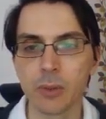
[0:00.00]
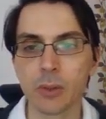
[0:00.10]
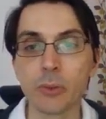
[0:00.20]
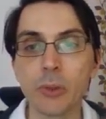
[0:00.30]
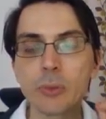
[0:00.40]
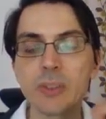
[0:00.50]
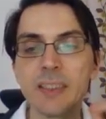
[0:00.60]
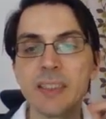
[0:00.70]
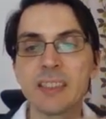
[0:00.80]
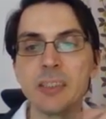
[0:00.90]
Note that
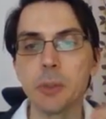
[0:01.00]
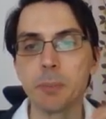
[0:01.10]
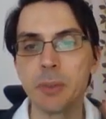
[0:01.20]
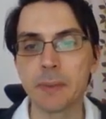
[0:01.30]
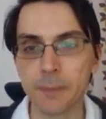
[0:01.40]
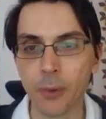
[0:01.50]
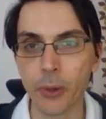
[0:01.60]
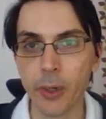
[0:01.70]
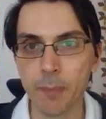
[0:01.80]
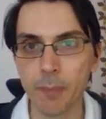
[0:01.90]
the 0.4